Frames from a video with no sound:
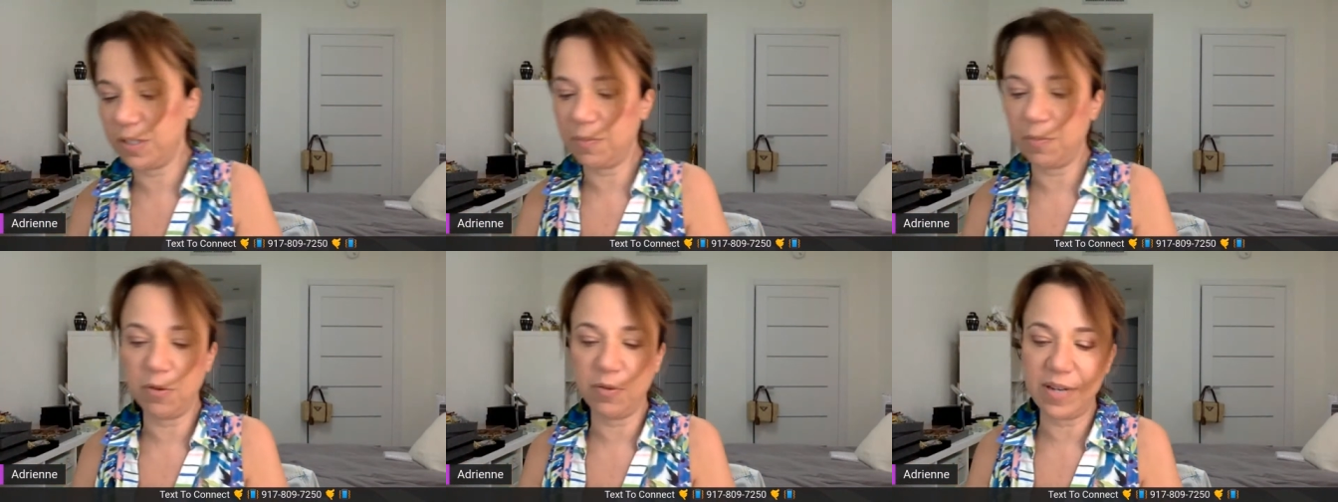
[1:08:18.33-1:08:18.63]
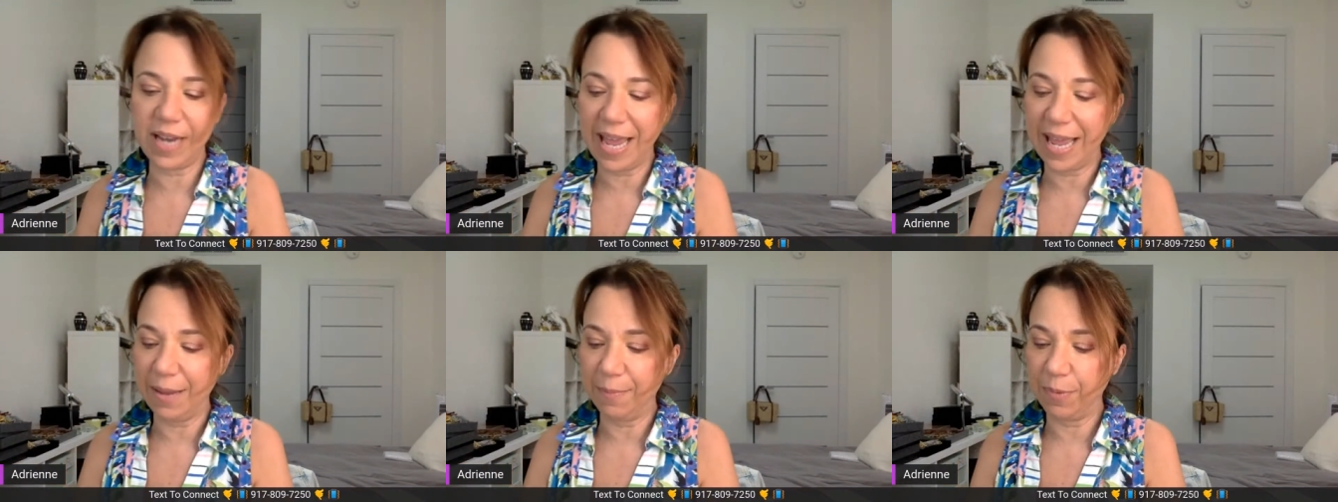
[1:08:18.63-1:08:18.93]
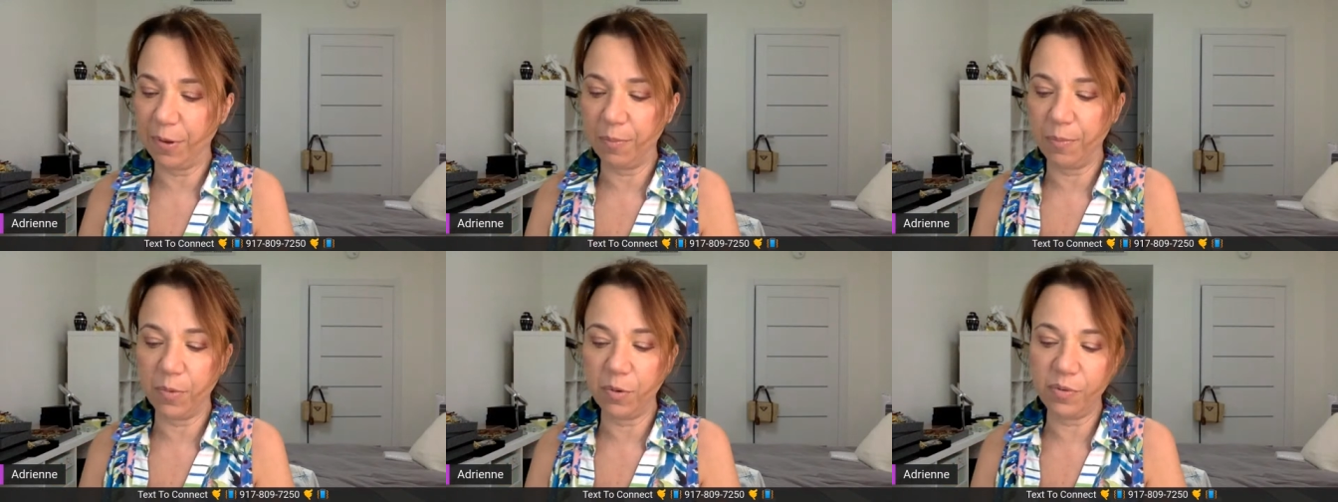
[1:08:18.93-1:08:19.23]
was
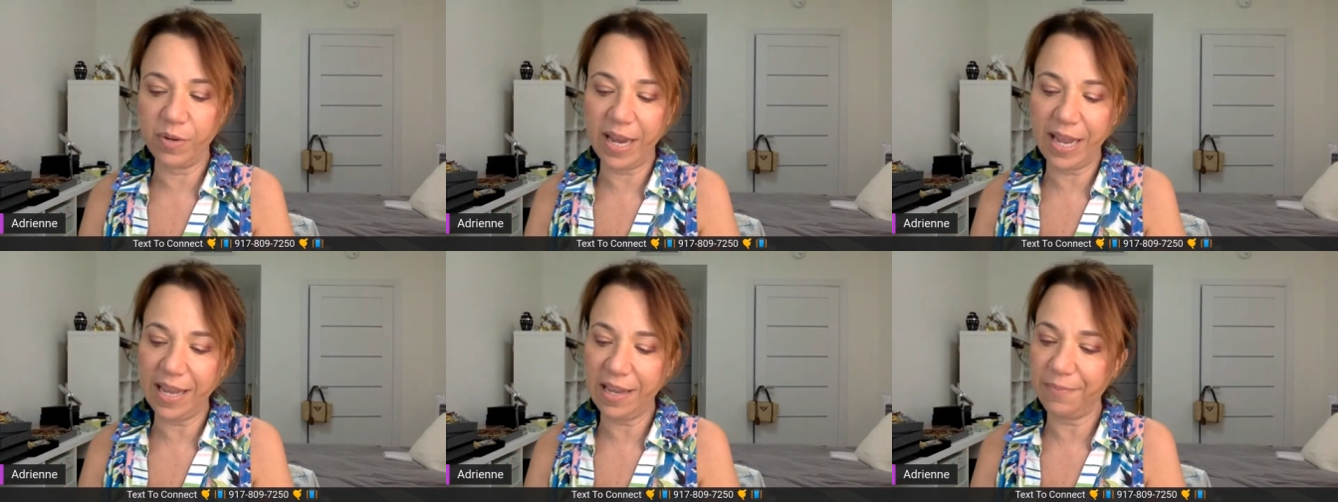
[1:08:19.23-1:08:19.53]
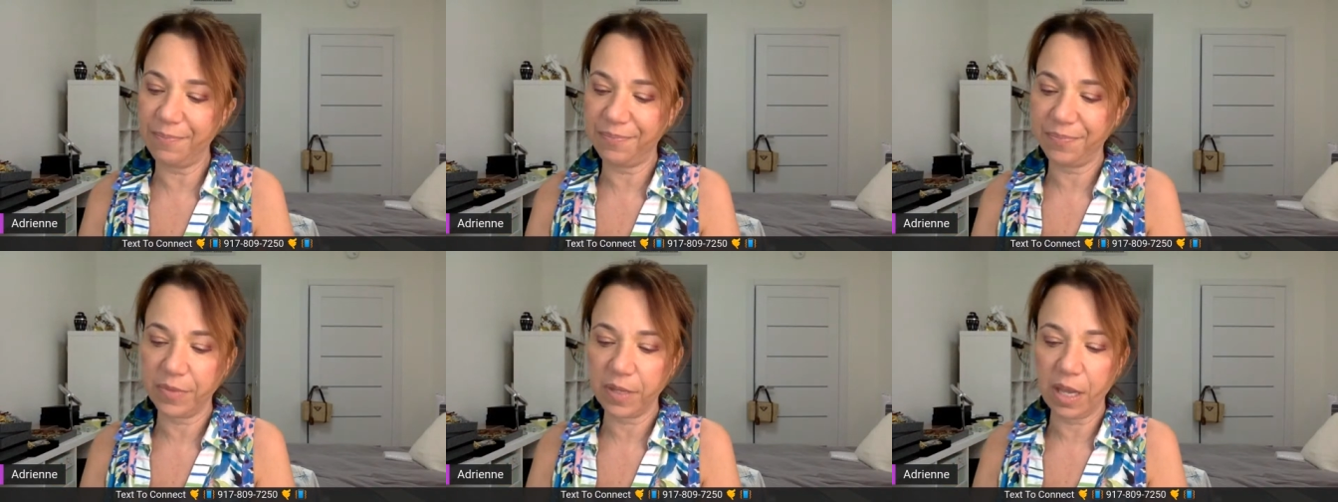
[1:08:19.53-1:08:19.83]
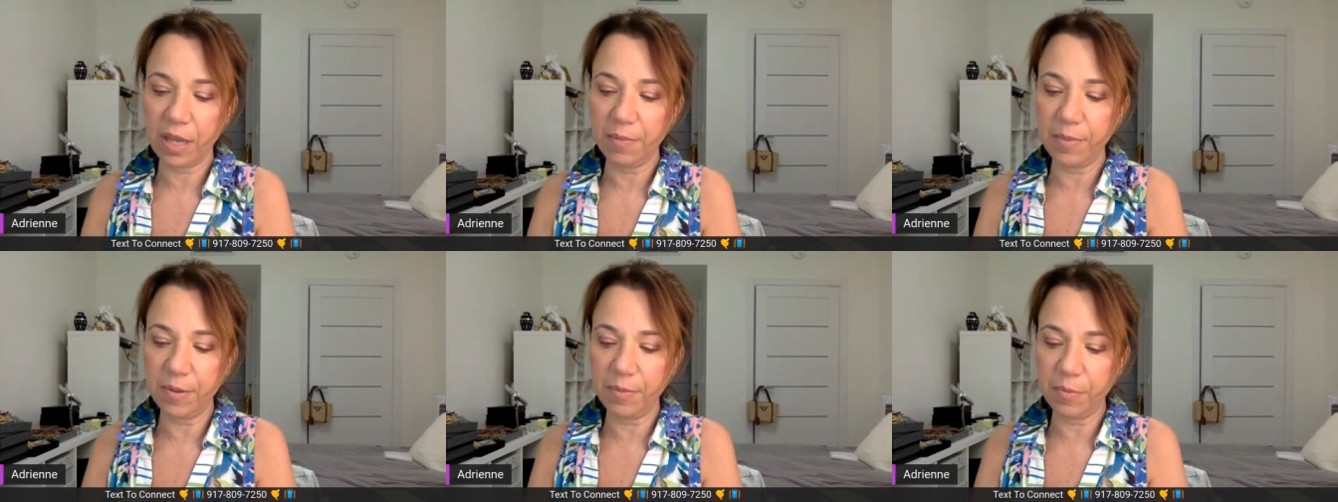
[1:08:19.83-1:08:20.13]
Monet, but Monet,
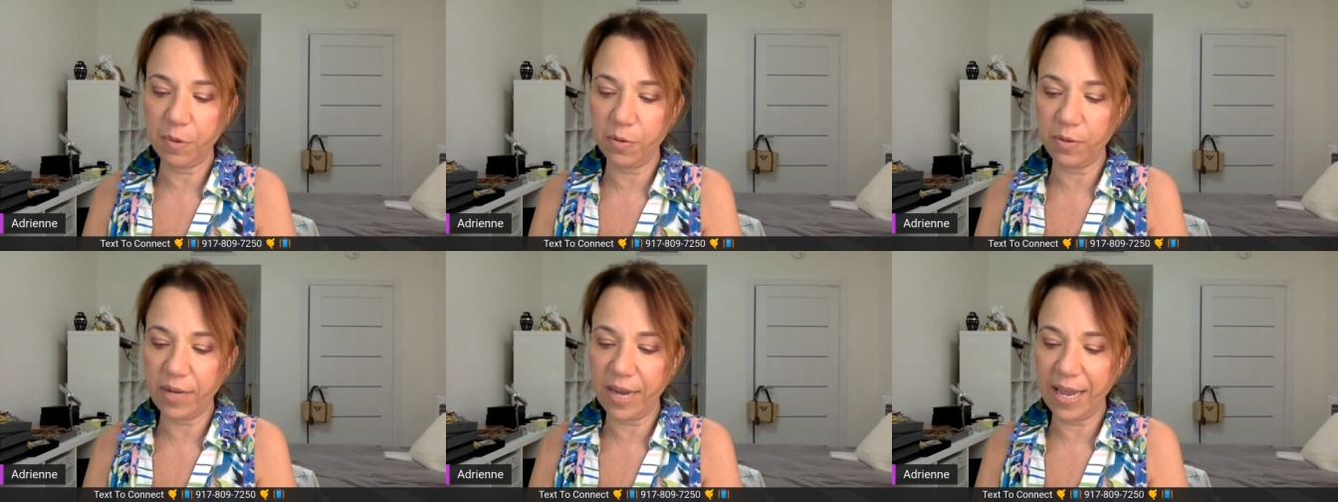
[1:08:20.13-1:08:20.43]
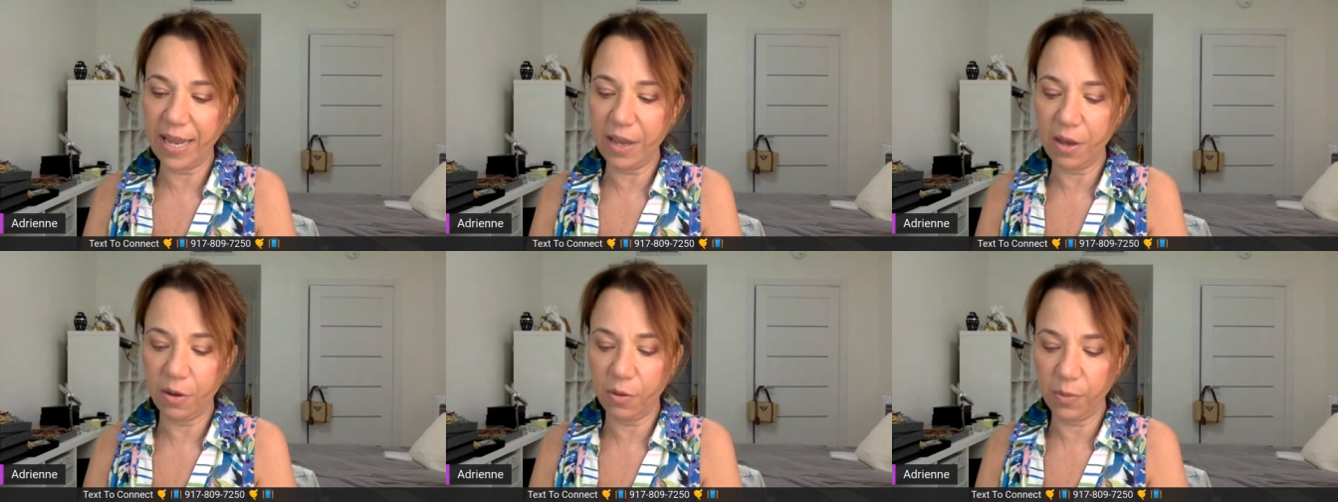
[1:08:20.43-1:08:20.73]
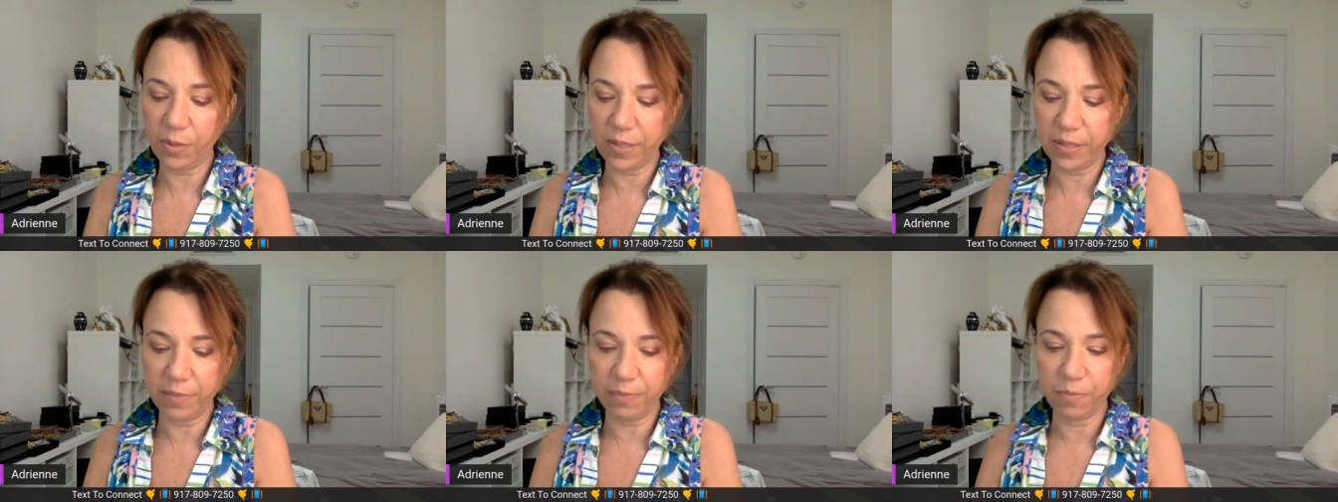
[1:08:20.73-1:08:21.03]
I mean, Monet
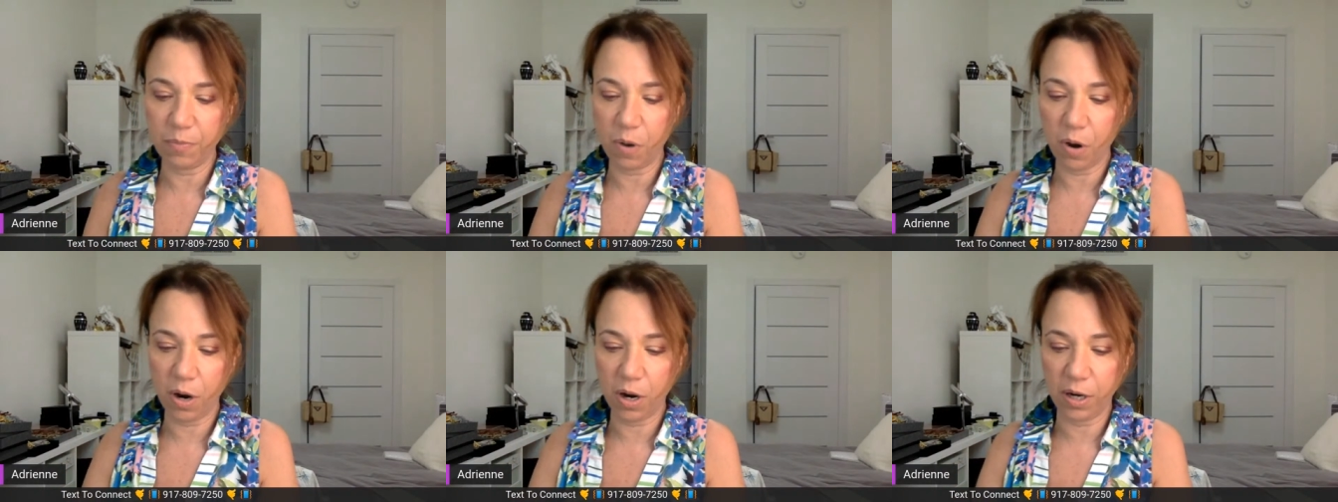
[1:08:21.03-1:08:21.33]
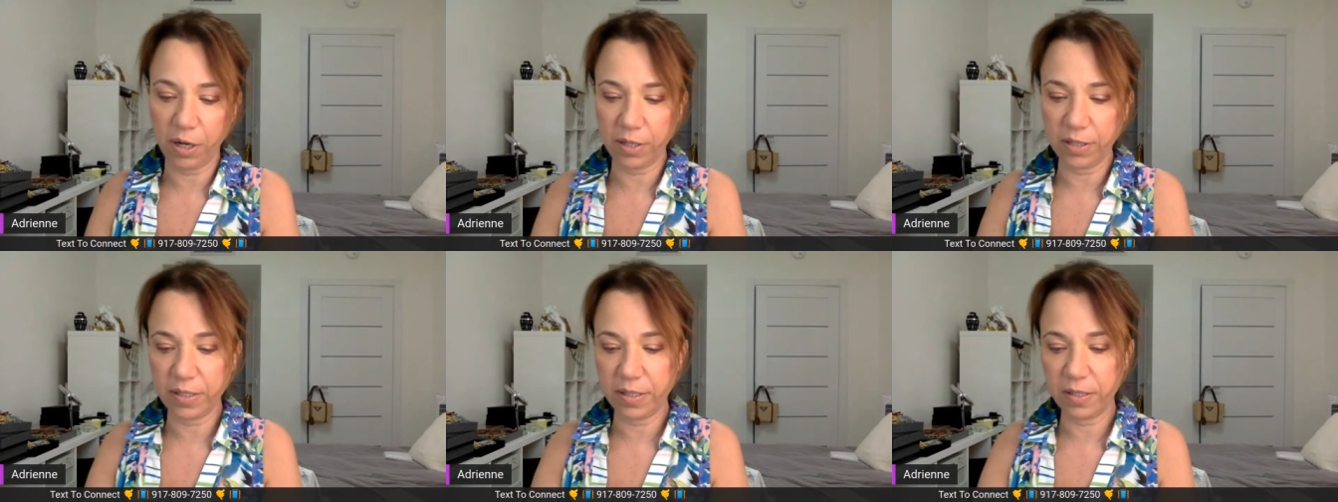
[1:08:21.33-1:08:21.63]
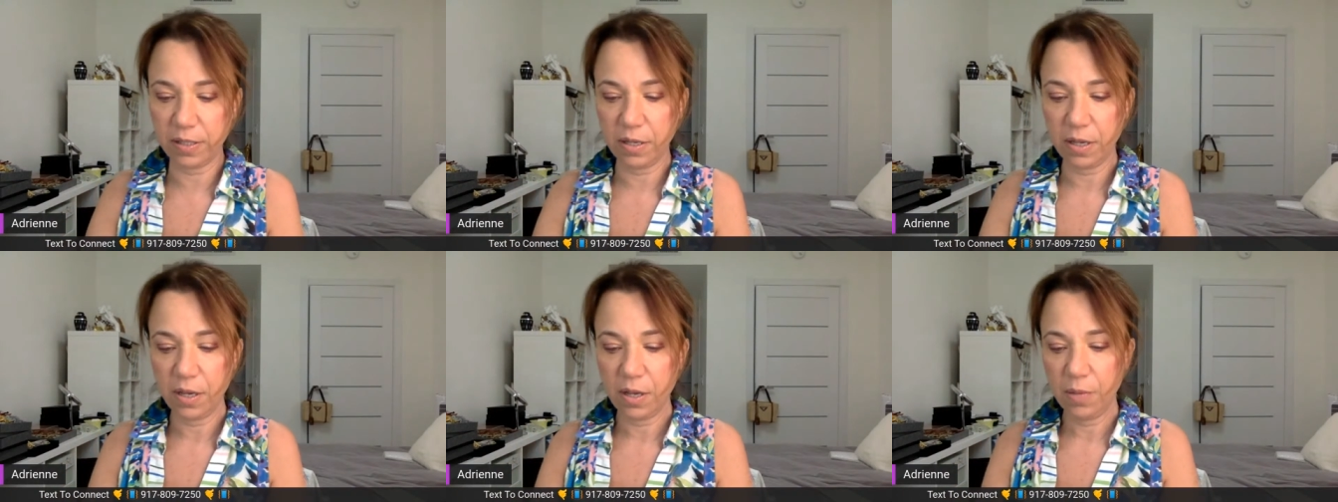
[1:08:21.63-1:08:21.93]
always
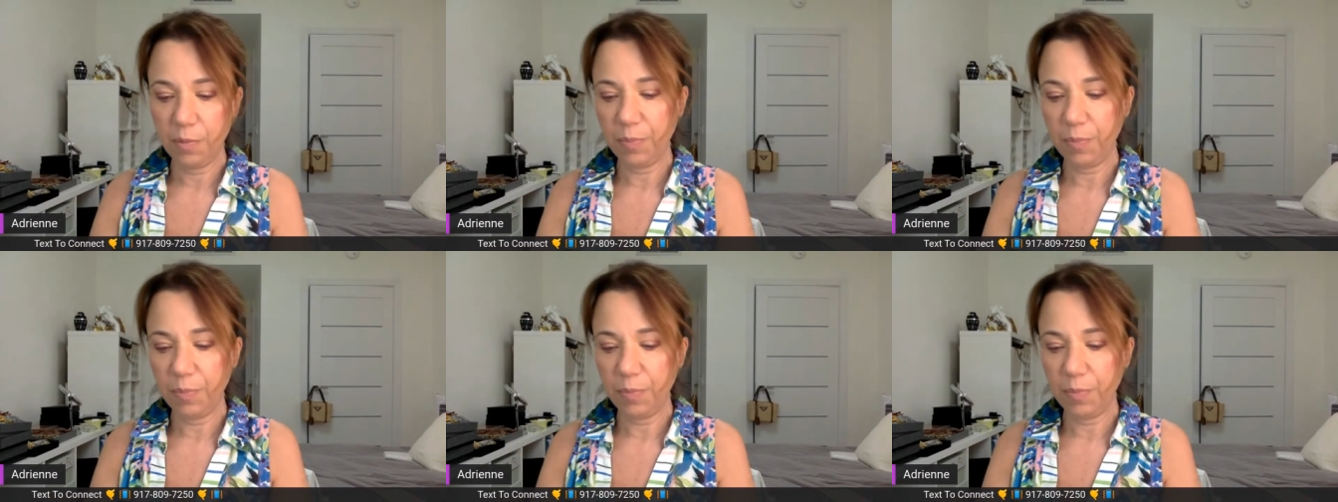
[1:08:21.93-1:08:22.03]
marks,